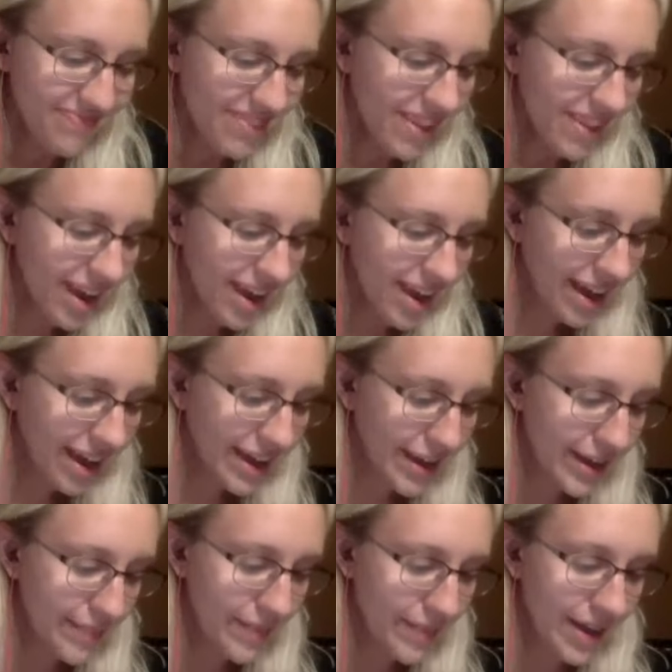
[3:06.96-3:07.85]

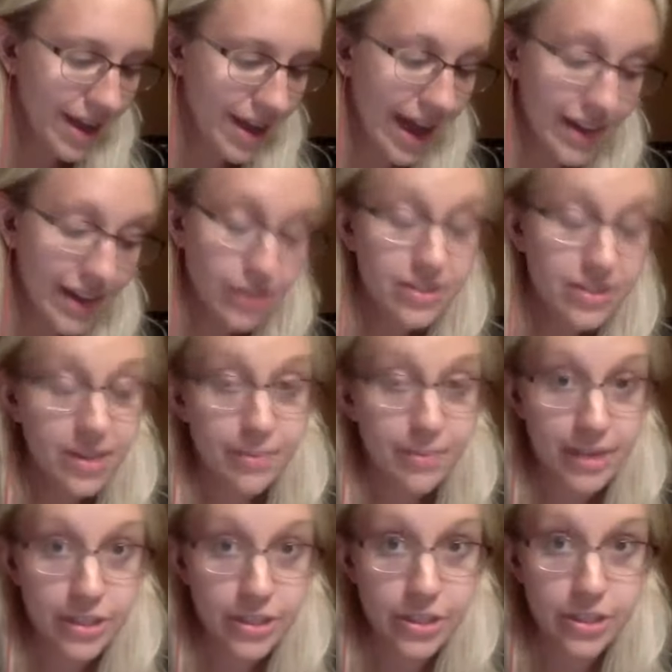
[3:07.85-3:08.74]
I do this on
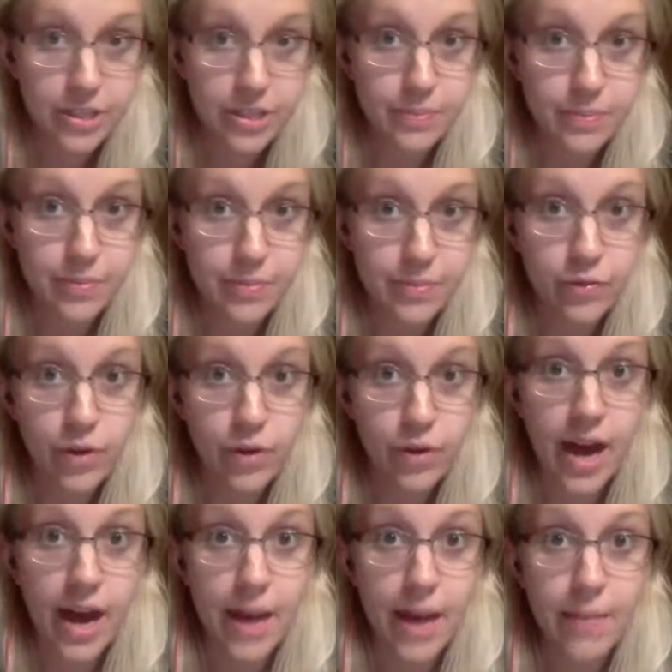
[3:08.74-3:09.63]
pictures before
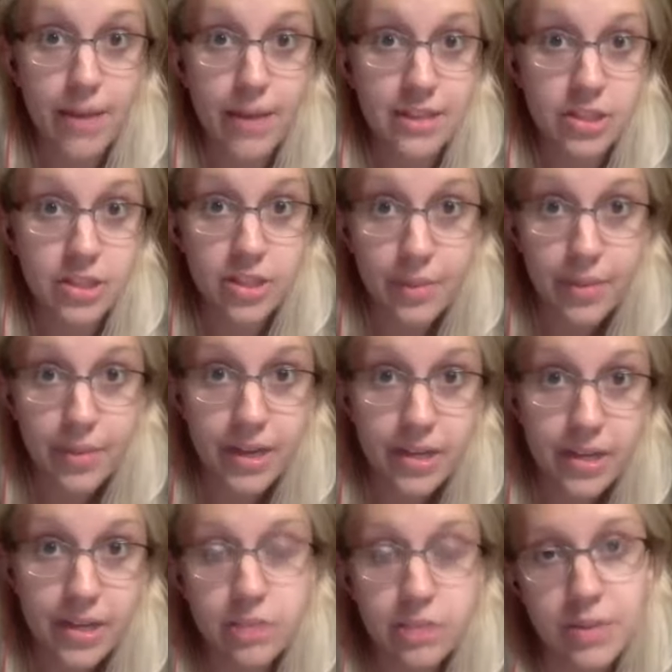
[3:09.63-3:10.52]
I message
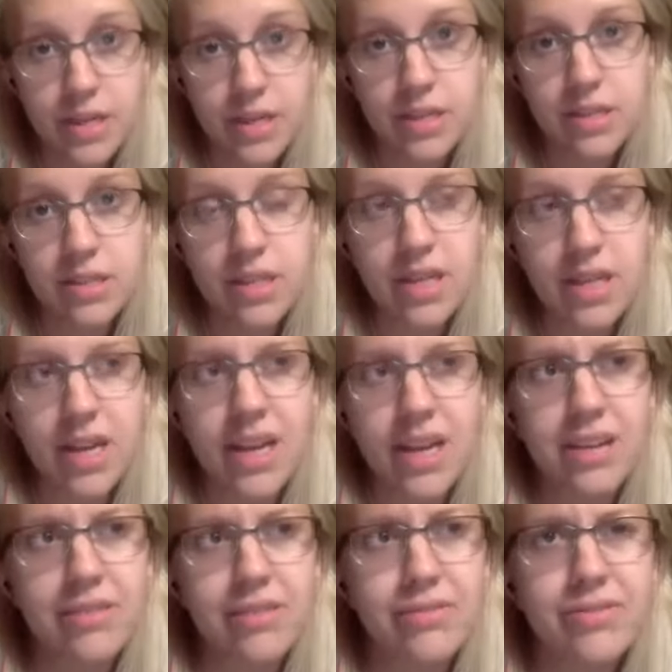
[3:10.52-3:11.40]
somebody just because it
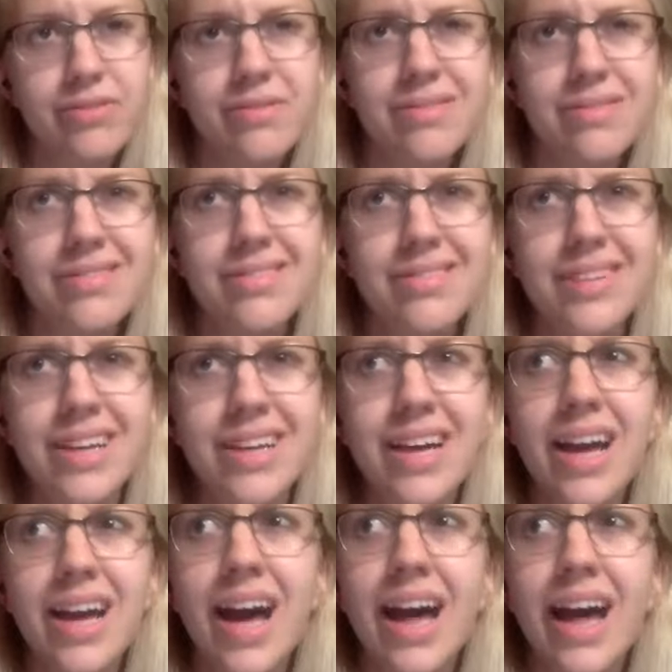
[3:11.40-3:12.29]
kind of,
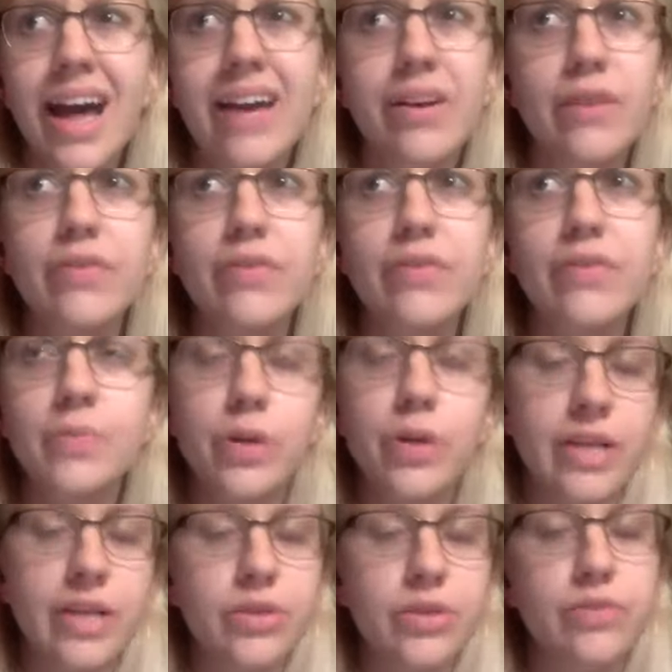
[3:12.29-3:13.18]
I don't know, it feels more
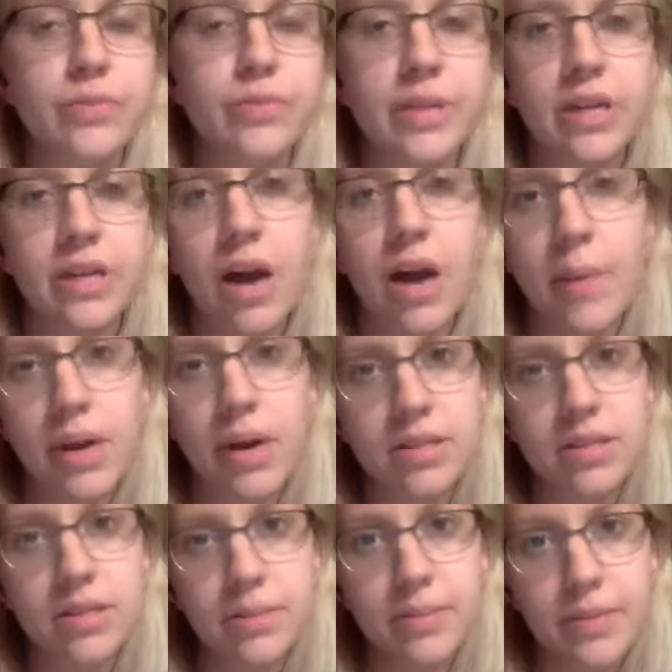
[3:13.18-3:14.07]
natural for me to comment
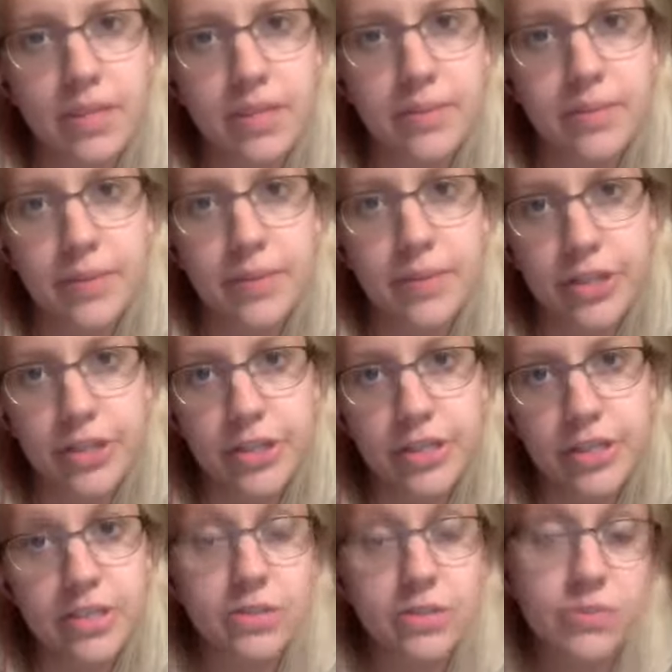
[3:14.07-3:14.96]
on somebody's
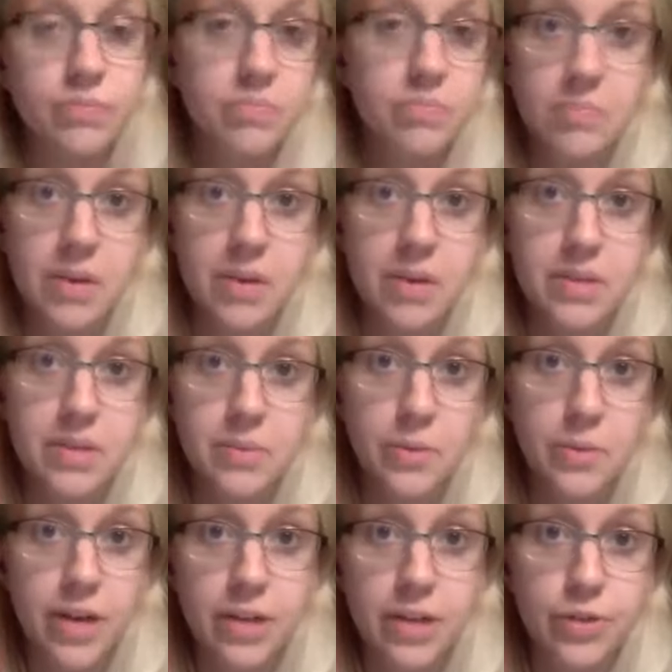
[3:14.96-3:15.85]
picture. So maybe it's
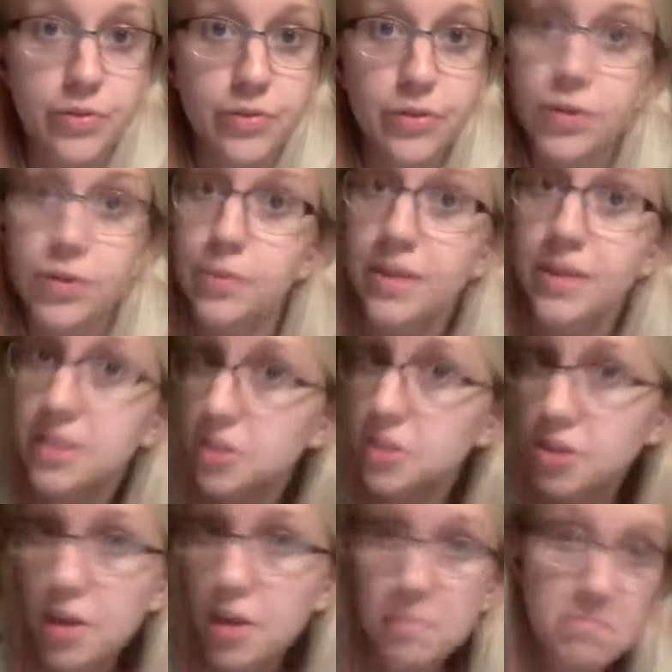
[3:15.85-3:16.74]
more natural for you to
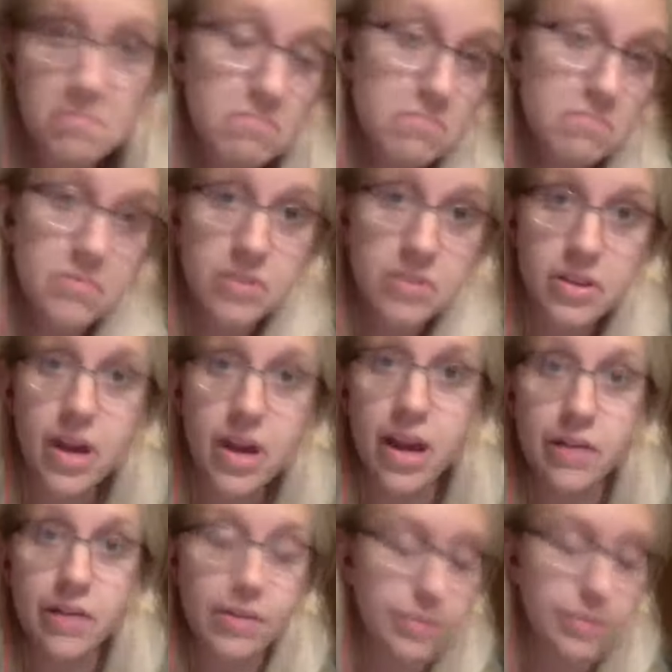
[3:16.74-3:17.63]
message them. It's
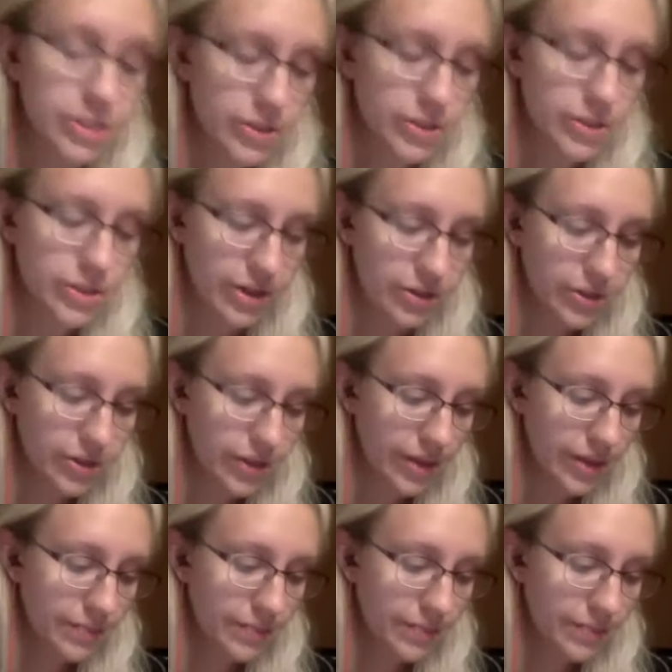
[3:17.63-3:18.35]
kind of up to you how you do it.